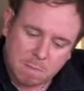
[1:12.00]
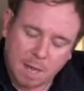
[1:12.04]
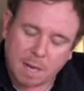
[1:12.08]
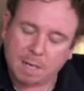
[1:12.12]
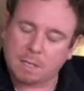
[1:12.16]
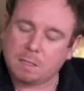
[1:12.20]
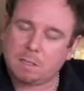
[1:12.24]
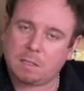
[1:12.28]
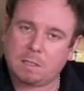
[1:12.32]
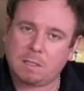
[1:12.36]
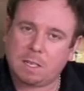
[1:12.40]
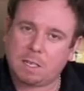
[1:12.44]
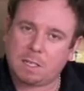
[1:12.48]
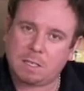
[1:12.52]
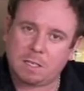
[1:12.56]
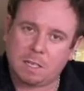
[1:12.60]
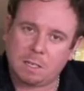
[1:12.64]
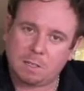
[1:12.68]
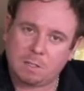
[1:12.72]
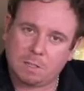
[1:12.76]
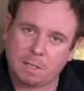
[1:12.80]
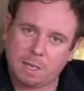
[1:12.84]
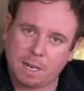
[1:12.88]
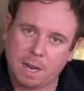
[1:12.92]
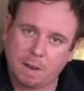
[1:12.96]
That doesn't
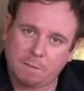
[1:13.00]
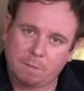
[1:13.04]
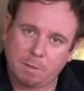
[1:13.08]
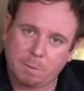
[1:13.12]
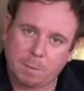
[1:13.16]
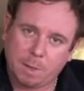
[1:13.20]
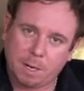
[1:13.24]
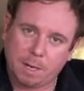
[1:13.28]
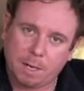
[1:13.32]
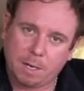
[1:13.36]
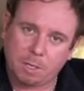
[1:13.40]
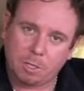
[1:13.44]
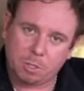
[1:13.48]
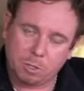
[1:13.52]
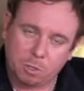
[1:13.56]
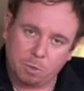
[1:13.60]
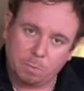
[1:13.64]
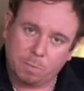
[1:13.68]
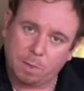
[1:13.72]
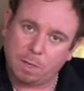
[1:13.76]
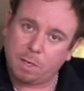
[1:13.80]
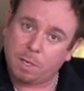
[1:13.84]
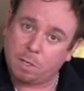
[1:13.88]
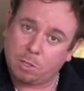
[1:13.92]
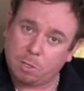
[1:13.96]
necessarily have to be an
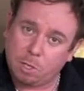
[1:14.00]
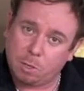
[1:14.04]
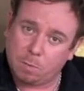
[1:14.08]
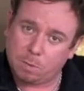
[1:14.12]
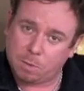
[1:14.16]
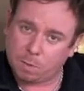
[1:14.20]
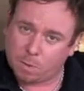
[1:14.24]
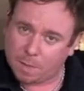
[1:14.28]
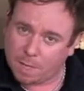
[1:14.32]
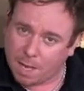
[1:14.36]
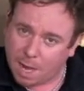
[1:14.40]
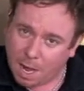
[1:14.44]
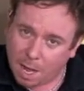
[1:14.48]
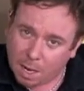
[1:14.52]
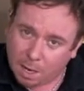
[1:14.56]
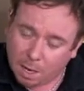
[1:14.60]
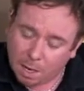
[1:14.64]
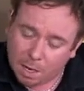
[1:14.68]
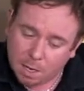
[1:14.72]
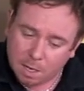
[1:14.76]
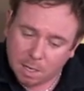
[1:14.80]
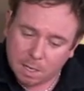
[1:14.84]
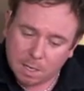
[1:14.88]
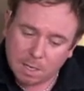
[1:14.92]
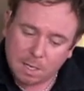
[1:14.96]
issue, but in terms of
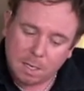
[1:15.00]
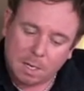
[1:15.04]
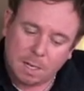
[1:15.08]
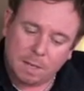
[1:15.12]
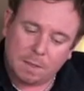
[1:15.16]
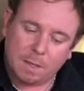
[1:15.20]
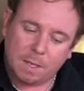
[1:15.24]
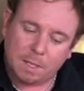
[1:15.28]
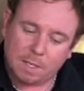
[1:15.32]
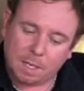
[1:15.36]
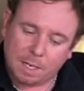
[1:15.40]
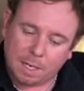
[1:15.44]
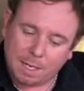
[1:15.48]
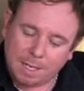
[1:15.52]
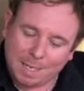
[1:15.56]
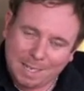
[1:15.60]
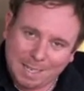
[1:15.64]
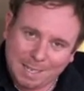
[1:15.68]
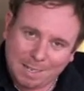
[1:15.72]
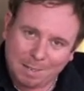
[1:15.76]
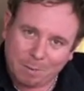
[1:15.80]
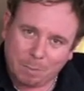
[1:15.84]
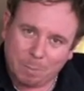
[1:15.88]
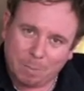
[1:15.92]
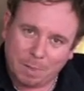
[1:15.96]
colour, there's a
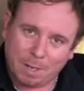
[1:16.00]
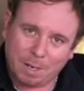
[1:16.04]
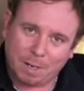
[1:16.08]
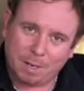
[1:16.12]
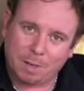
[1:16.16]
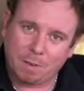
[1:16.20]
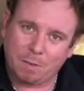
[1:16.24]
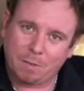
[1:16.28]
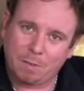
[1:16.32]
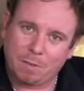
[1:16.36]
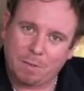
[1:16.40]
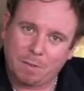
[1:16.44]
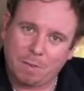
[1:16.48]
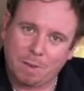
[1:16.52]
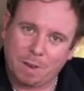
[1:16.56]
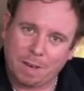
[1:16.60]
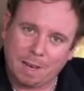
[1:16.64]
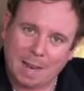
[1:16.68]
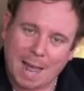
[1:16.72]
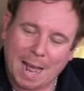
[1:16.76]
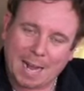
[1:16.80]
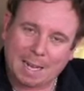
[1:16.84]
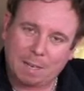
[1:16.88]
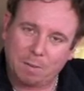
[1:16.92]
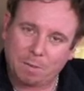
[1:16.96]
little bit of
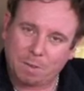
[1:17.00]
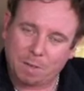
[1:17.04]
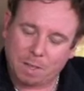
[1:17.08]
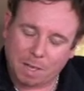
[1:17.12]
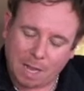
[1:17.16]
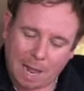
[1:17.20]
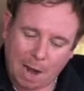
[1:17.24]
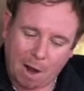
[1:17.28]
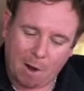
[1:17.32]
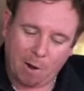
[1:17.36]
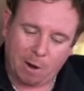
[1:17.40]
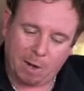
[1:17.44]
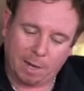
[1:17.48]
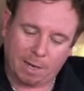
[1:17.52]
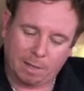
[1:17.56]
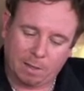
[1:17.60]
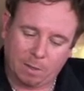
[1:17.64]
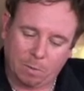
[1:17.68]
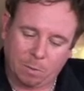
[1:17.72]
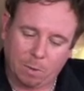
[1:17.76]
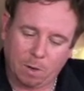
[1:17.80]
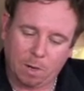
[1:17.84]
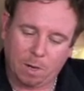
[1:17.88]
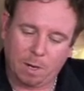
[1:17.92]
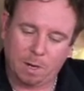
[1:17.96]
lack of clarity
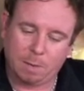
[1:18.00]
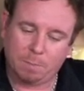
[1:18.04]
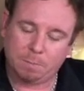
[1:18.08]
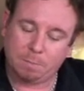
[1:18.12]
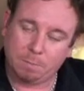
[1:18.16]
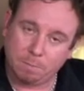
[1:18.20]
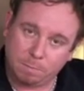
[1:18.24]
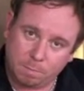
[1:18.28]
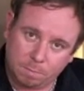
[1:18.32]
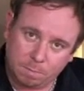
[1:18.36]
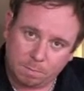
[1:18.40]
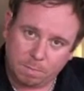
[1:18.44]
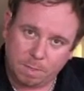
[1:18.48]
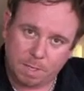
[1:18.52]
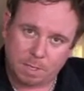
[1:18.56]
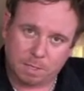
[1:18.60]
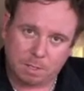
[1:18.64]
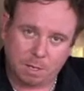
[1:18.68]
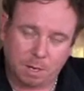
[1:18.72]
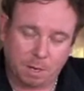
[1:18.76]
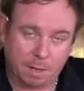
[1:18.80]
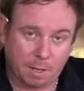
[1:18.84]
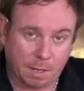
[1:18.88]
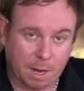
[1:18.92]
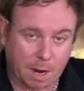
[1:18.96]
in the wine.
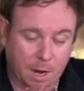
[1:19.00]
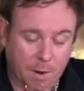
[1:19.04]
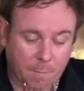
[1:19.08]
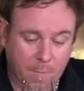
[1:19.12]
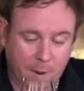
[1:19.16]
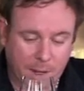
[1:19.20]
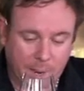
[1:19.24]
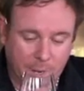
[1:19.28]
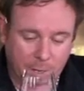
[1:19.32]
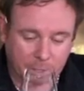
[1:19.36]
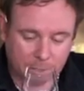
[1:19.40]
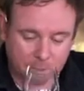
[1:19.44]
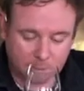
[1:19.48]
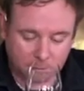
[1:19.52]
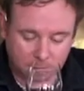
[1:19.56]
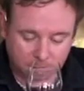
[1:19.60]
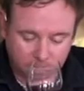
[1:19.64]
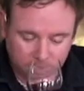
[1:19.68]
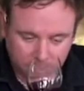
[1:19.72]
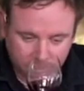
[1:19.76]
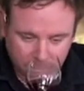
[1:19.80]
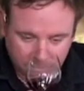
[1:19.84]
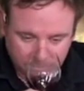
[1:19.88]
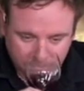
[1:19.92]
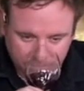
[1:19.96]
Let's go to the aromatics.
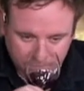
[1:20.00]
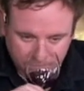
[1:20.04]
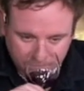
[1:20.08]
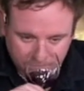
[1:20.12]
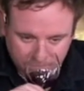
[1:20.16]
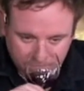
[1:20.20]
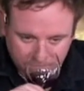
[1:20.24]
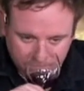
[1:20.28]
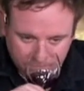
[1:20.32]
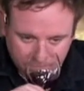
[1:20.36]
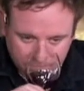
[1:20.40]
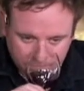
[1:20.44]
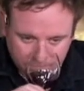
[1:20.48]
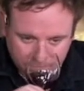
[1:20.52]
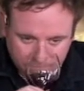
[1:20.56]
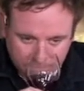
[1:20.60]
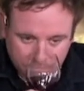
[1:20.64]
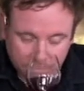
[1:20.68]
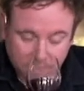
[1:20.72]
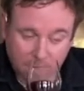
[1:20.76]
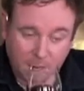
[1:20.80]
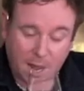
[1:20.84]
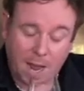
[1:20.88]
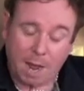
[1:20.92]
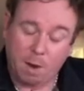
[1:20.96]

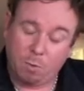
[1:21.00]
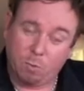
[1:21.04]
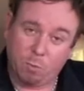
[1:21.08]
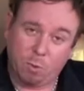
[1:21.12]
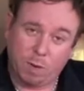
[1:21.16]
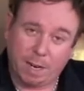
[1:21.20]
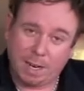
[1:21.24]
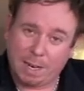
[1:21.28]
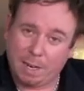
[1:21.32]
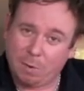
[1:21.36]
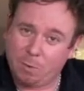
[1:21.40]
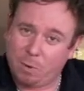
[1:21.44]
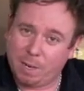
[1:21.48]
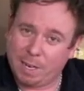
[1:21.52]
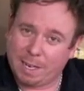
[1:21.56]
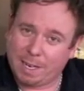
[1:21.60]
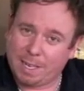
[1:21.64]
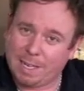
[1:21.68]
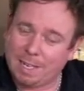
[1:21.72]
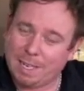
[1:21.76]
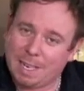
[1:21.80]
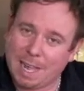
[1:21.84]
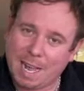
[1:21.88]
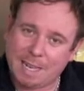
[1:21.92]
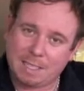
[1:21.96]
Yeah, really, really
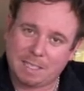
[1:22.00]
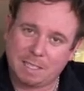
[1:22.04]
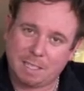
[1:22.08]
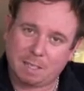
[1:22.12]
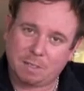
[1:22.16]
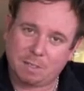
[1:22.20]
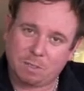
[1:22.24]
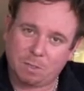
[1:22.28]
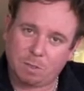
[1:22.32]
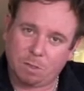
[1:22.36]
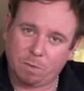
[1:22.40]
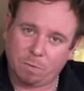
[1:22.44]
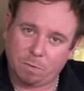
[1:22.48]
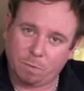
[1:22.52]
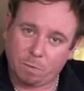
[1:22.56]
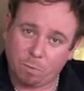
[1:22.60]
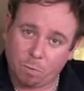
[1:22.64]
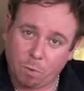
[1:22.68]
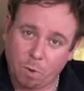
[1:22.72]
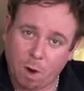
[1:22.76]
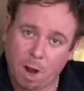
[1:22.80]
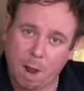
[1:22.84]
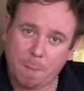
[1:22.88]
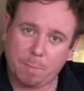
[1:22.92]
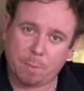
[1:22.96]
classic sort
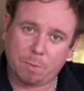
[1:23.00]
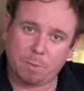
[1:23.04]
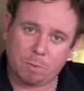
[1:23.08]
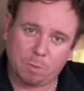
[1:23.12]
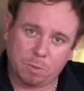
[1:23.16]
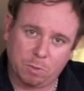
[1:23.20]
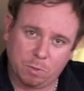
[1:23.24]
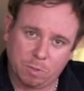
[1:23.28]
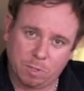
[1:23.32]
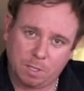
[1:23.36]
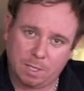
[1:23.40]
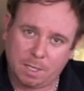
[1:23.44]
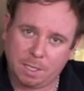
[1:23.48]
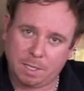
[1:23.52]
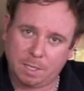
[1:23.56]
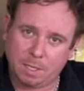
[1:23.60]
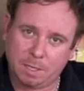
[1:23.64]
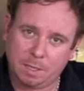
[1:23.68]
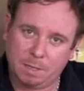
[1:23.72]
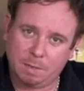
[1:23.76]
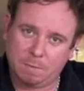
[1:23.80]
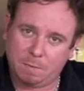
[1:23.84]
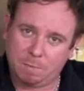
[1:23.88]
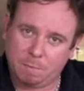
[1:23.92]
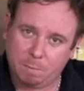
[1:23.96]
of ripe New
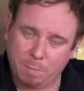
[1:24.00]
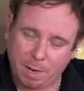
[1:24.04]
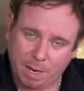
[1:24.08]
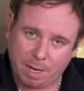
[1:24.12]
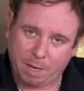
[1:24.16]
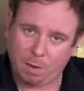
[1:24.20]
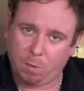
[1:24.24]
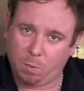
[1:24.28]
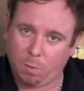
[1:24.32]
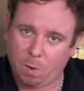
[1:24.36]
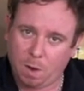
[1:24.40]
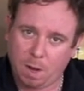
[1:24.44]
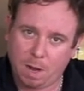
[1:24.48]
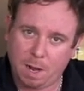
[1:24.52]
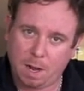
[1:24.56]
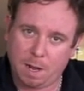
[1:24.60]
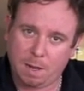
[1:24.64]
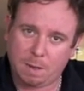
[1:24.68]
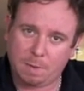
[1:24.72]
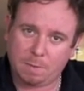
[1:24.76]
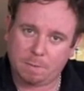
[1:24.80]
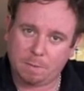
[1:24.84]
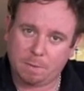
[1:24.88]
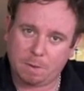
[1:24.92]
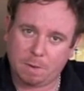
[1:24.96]
Zealand Pinot
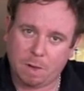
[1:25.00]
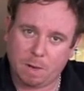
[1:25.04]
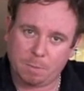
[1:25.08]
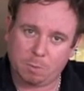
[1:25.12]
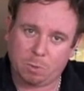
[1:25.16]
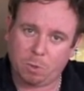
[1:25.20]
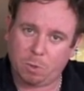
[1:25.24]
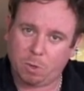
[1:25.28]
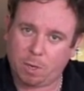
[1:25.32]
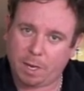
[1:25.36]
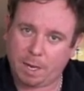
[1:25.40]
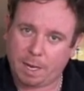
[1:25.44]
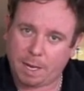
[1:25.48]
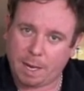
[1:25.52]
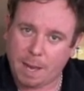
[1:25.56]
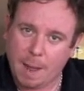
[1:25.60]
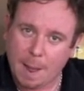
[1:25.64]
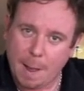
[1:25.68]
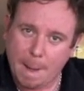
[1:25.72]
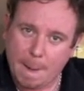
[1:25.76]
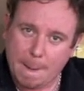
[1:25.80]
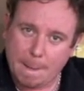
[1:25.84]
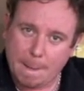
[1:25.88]
Noir. I'm talking